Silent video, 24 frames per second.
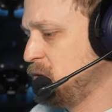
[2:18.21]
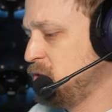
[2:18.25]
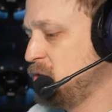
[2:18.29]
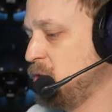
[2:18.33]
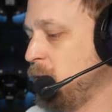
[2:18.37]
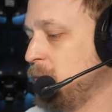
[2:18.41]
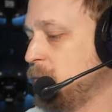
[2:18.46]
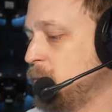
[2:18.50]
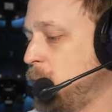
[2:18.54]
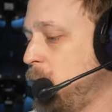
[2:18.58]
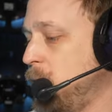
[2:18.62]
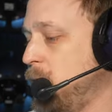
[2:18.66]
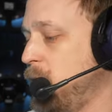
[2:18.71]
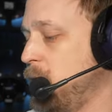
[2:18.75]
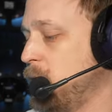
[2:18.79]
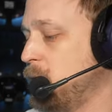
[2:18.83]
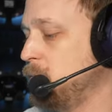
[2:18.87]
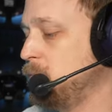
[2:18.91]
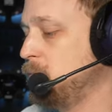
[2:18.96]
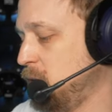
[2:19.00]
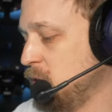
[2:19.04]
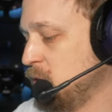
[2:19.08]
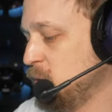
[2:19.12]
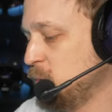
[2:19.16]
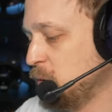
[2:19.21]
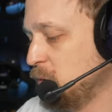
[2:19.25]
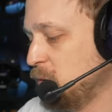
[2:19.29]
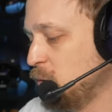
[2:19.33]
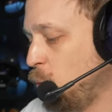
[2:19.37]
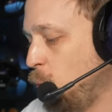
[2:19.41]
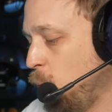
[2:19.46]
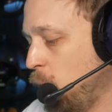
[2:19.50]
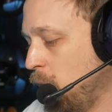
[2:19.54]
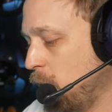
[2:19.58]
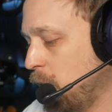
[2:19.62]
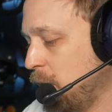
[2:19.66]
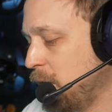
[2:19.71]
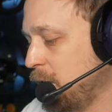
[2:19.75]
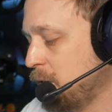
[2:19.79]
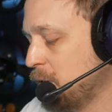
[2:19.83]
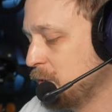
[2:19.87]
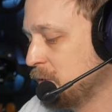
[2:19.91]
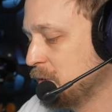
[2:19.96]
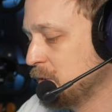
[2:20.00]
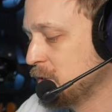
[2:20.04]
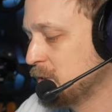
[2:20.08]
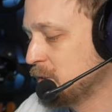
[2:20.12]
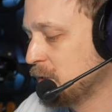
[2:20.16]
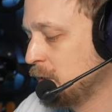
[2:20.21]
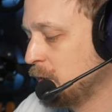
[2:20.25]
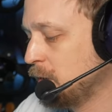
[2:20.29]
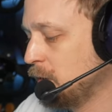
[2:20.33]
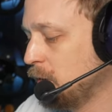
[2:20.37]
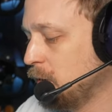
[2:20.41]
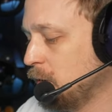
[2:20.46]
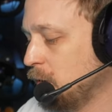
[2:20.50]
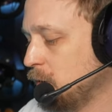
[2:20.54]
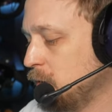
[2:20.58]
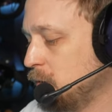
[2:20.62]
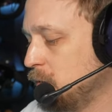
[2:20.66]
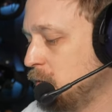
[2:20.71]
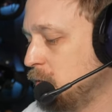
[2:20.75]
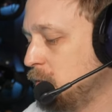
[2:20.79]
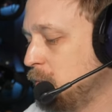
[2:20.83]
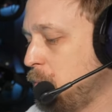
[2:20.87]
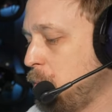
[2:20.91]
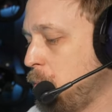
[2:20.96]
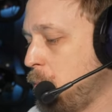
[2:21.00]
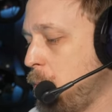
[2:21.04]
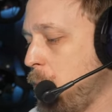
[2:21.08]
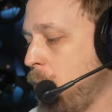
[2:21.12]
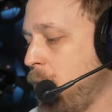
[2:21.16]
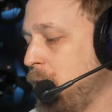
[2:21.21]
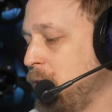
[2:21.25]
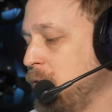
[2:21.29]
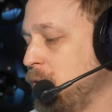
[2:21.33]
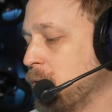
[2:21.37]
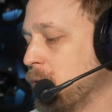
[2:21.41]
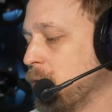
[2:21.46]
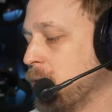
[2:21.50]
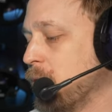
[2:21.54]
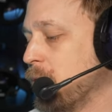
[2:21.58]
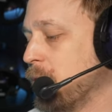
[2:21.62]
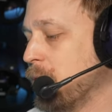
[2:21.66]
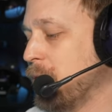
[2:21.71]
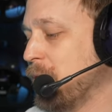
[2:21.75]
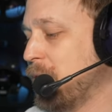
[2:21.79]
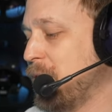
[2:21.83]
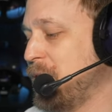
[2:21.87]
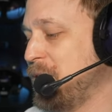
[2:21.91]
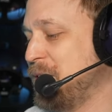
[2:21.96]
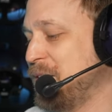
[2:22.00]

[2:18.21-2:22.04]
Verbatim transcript: software here, let's put the wheel here on this little manual uh,